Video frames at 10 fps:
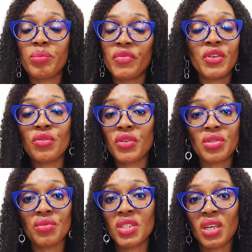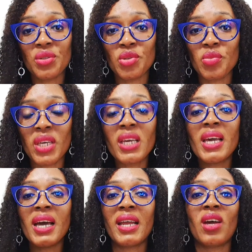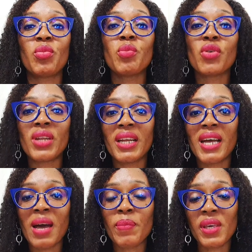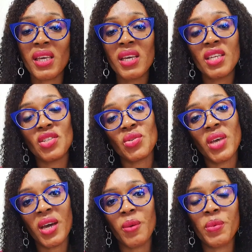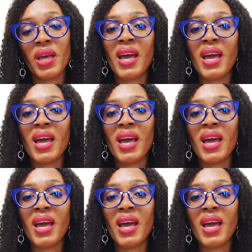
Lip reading: feel free to reach out to me and I'll be more than happy to help.